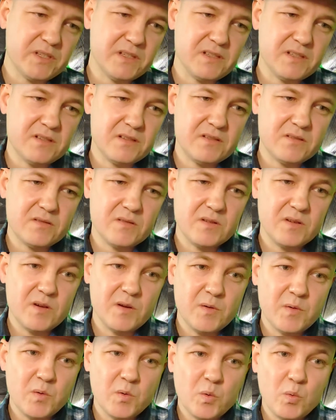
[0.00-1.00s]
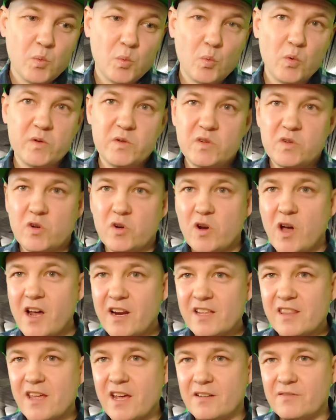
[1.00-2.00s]
is, once you're not
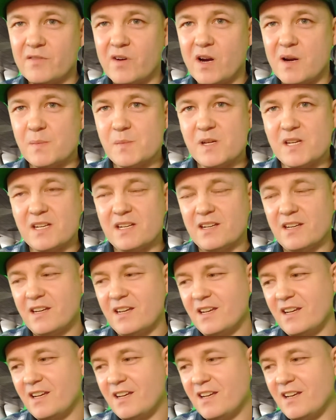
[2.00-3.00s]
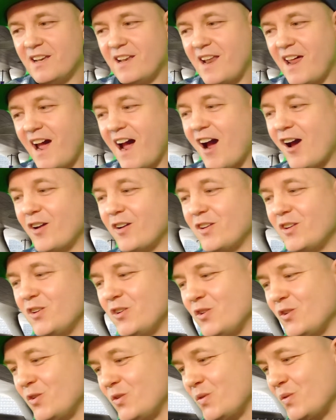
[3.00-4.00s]
in that environment, how do
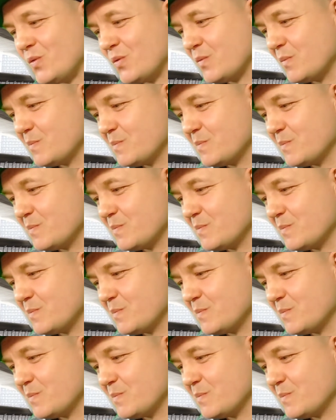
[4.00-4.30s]
you